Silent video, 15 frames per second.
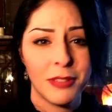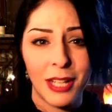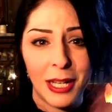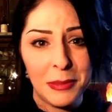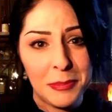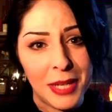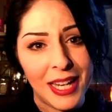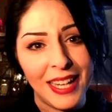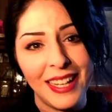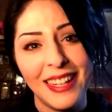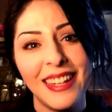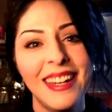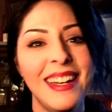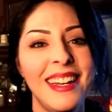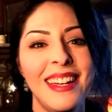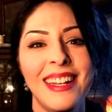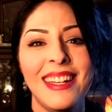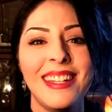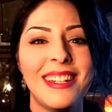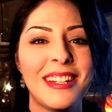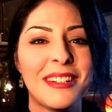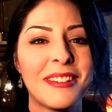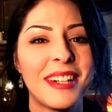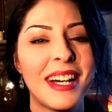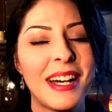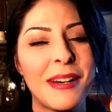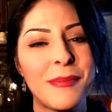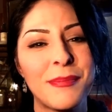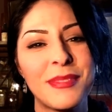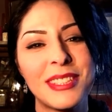flying by, you know,
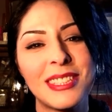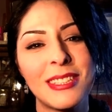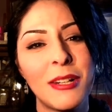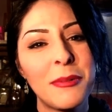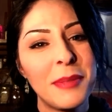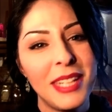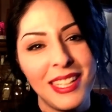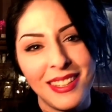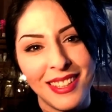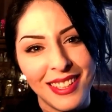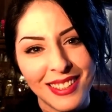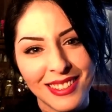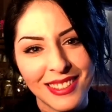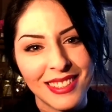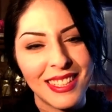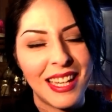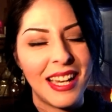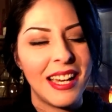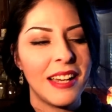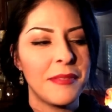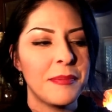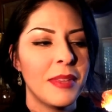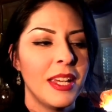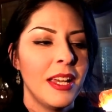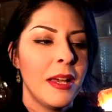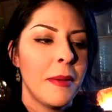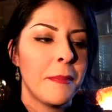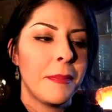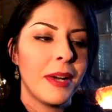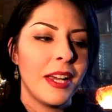um, so many things. Um,
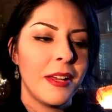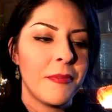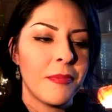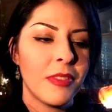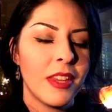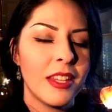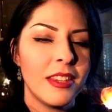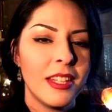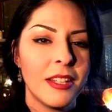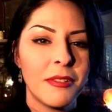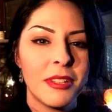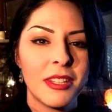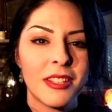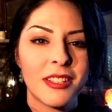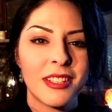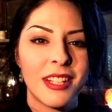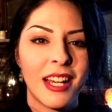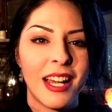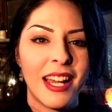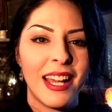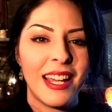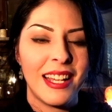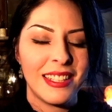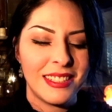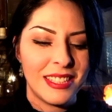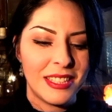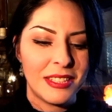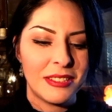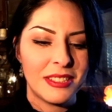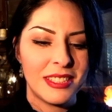but the thing with third eye,
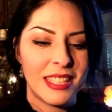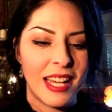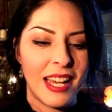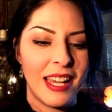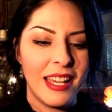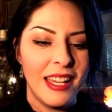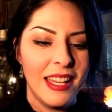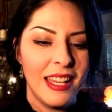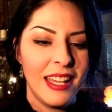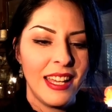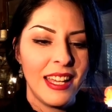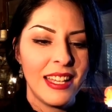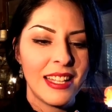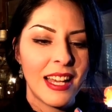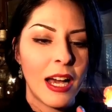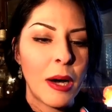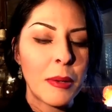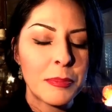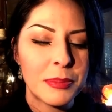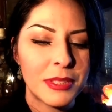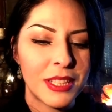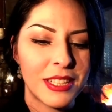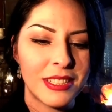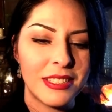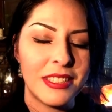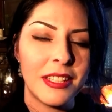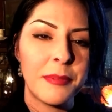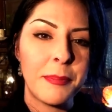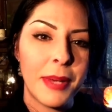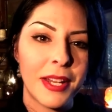too, is that it helps us
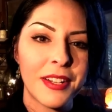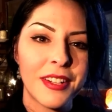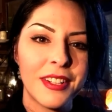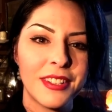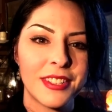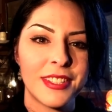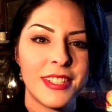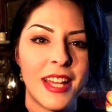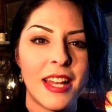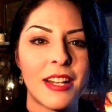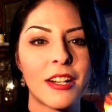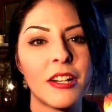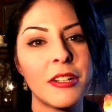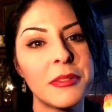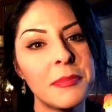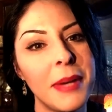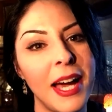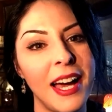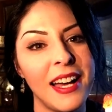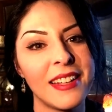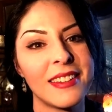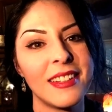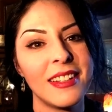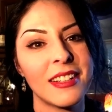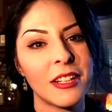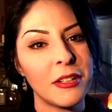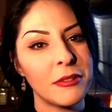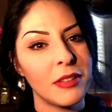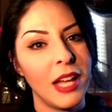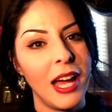to better understand our own path in our
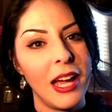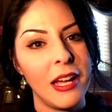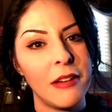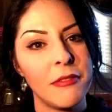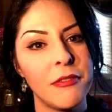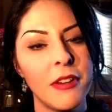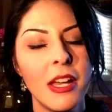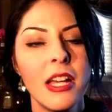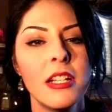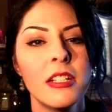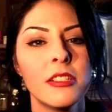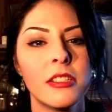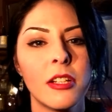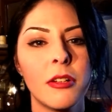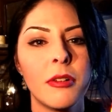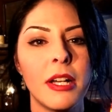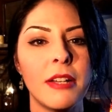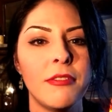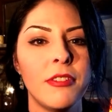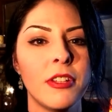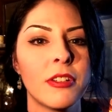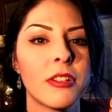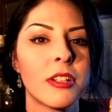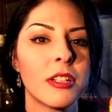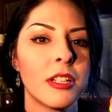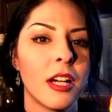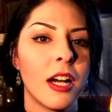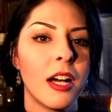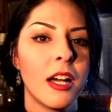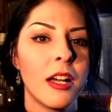own life. So if you're
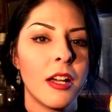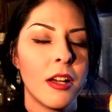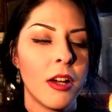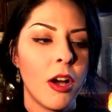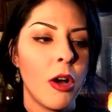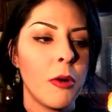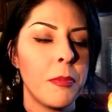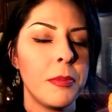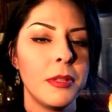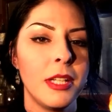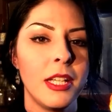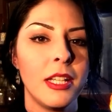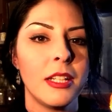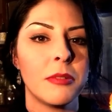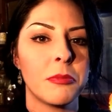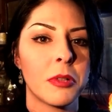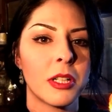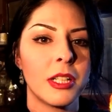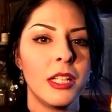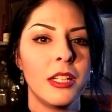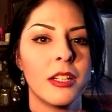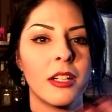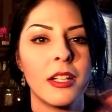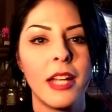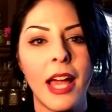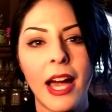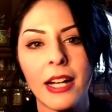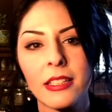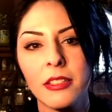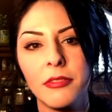not opening and working on
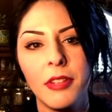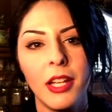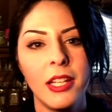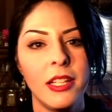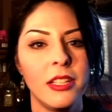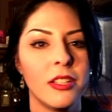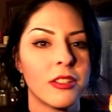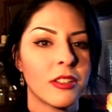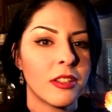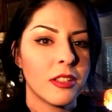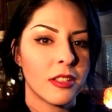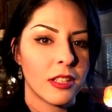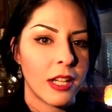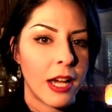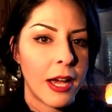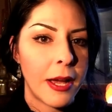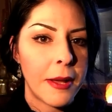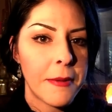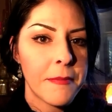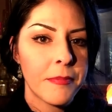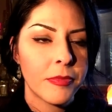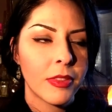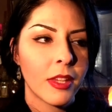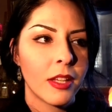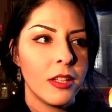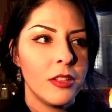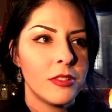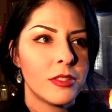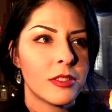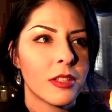activating your third eye,
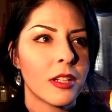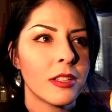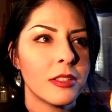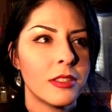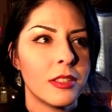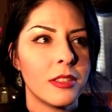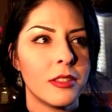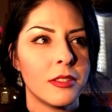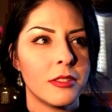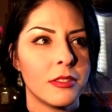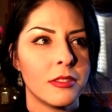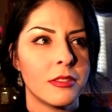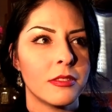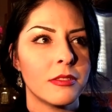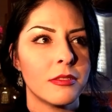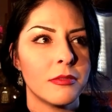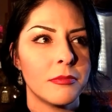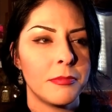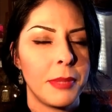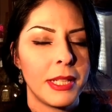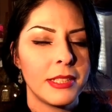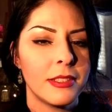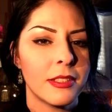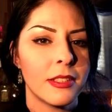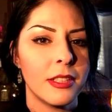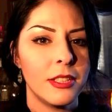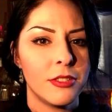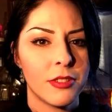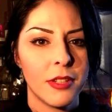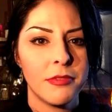you start to
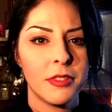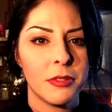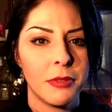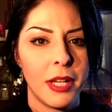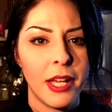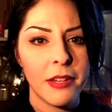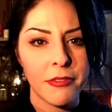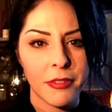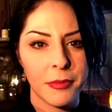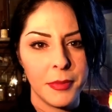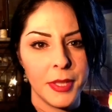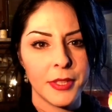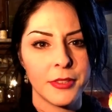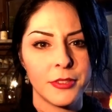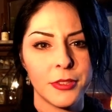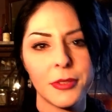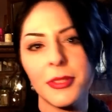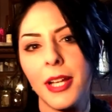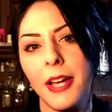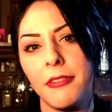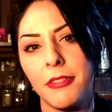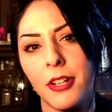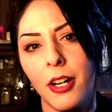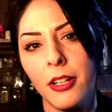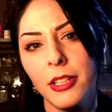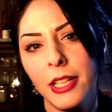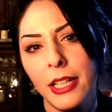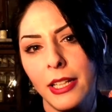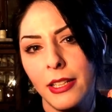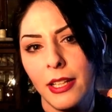basically drift away from your true life
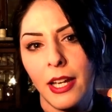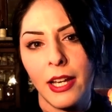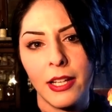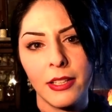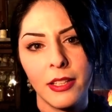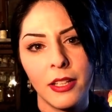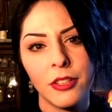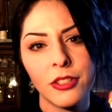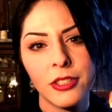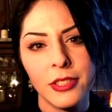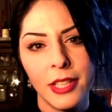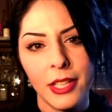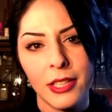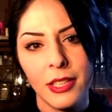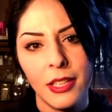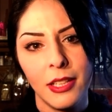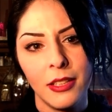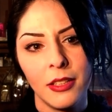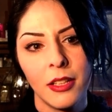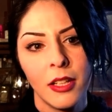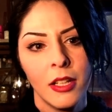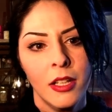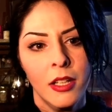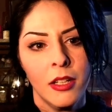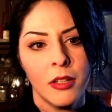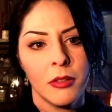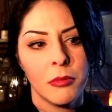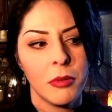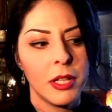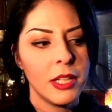calling and understanding
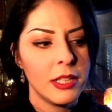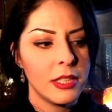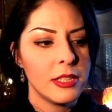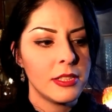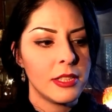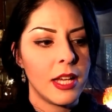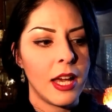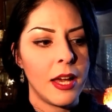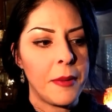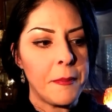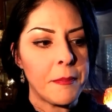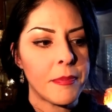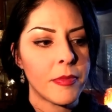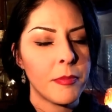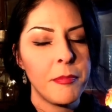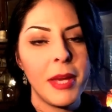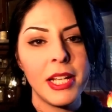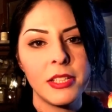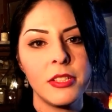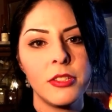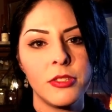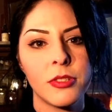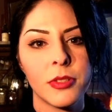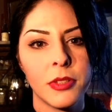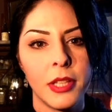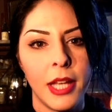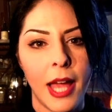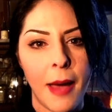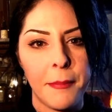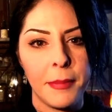what it is that makes you
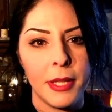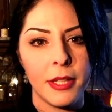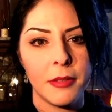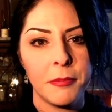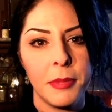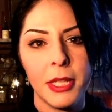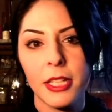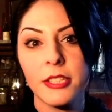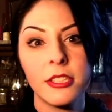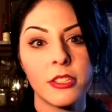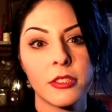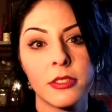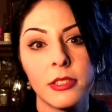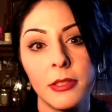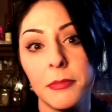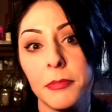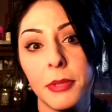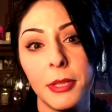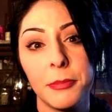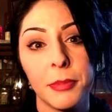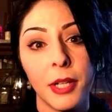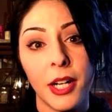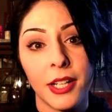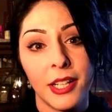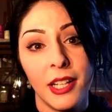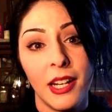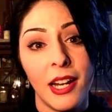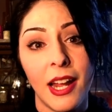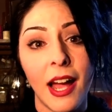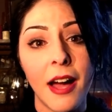truly happy, because you're simply
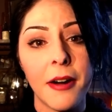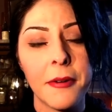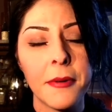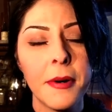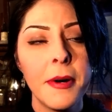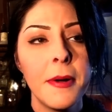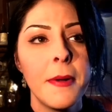blocking it out.